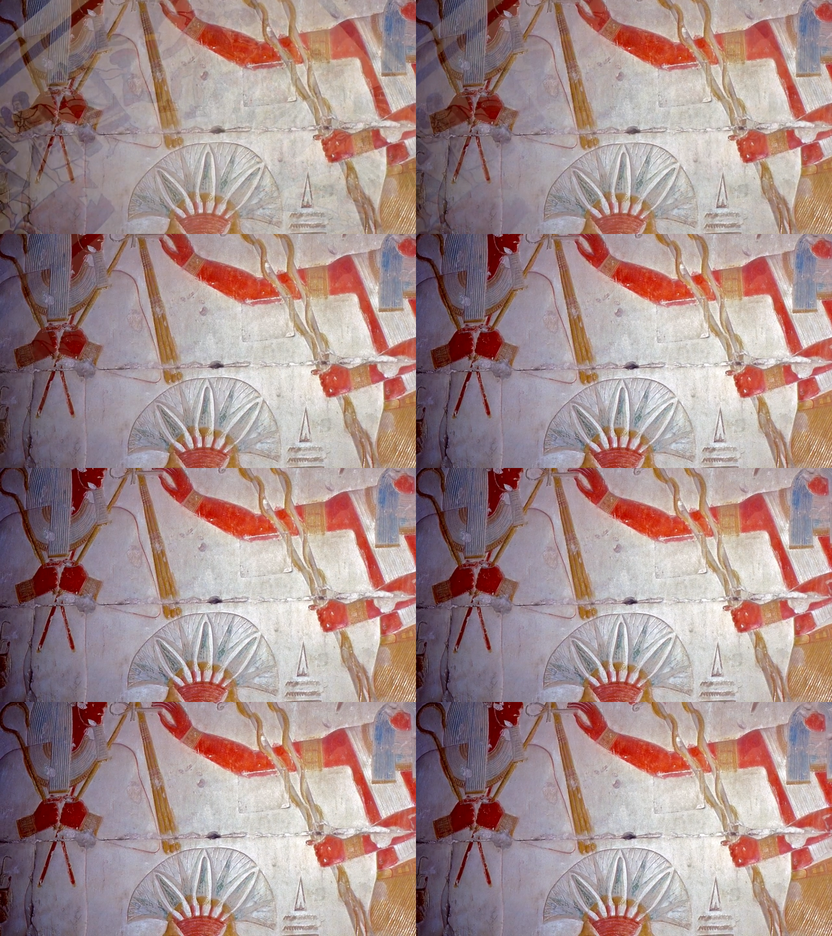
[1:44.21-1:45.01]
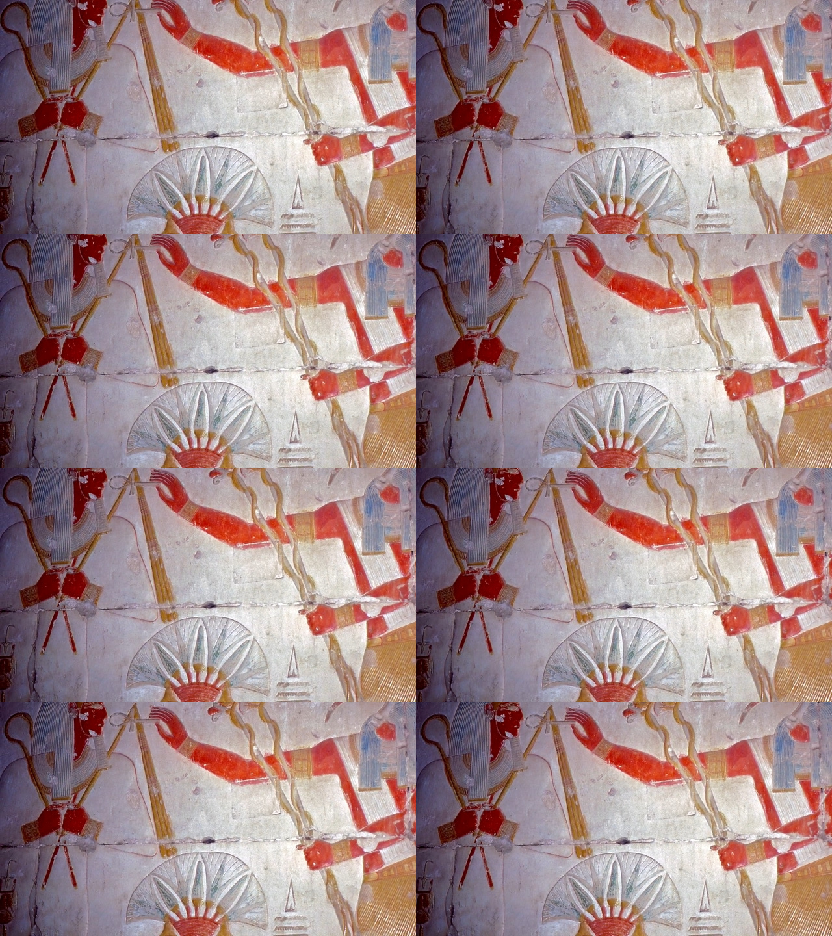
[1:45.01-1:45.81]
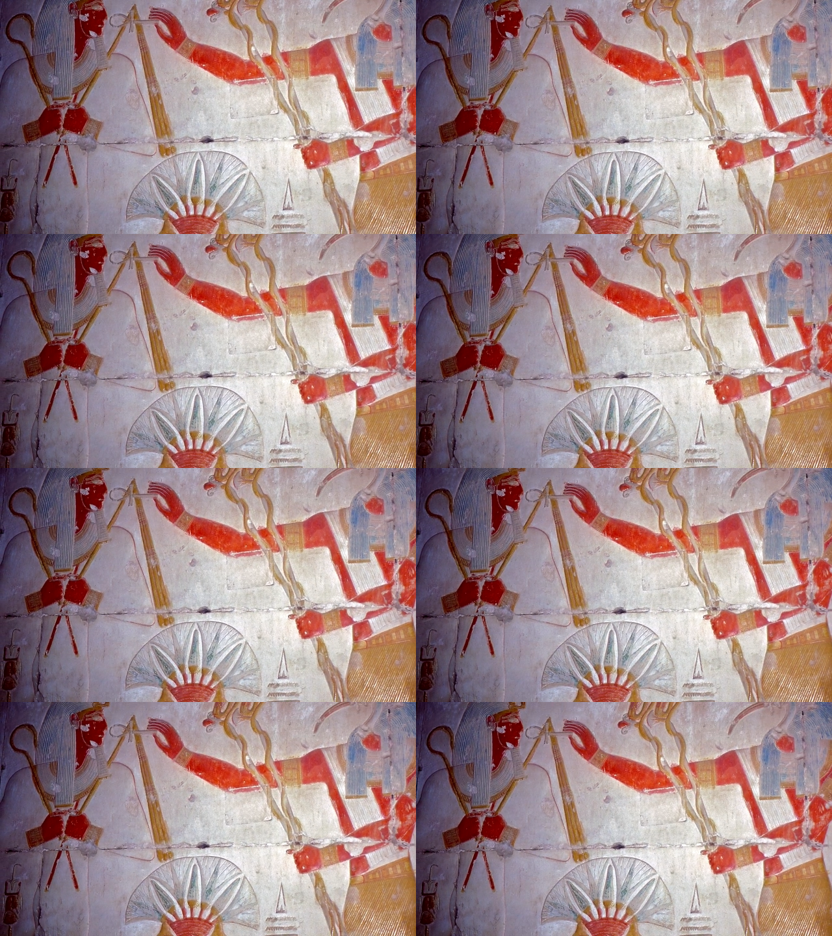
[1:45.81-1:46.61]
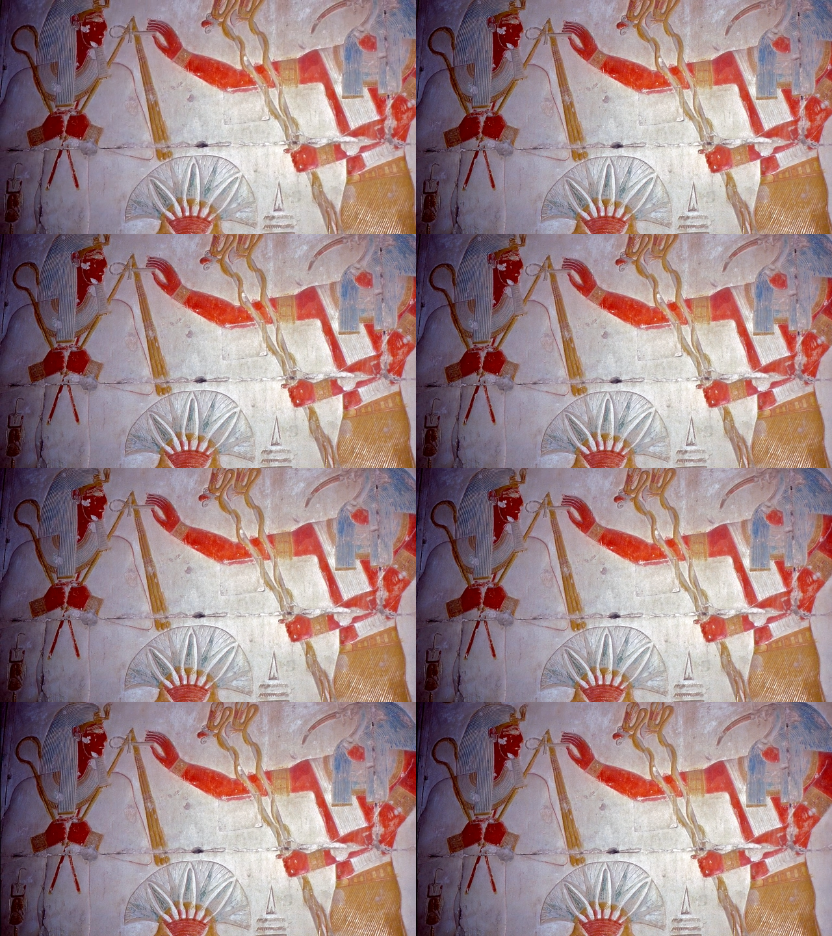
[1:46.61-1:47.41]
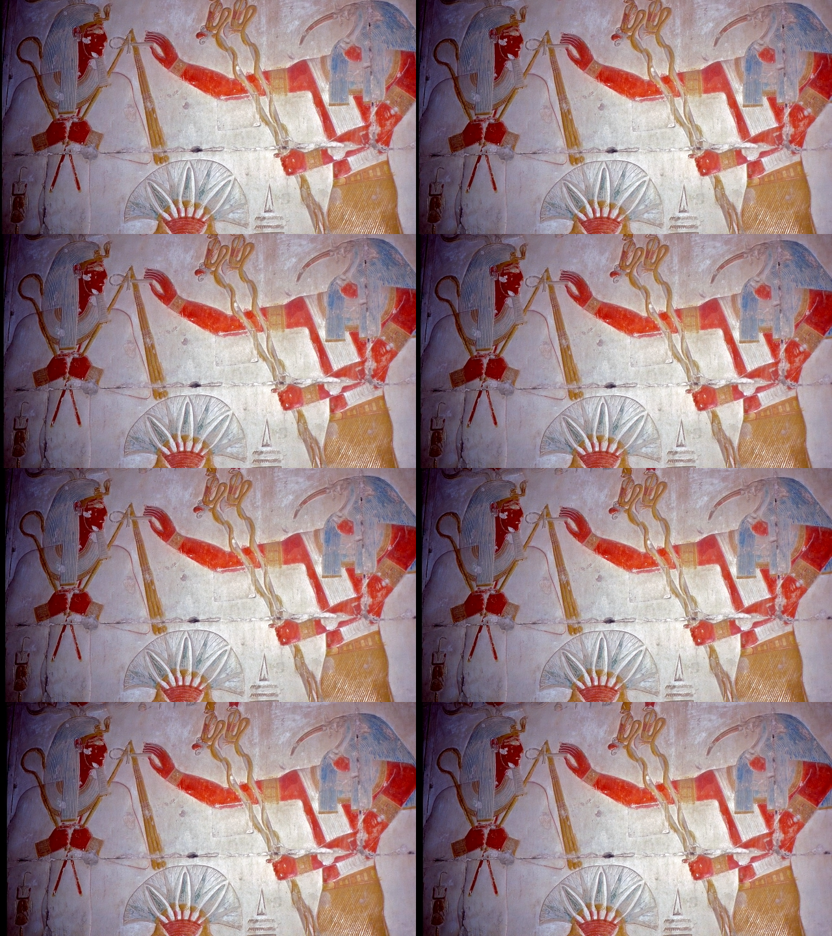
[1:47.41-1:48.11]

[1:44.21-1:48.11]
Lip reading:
(no speaker visible)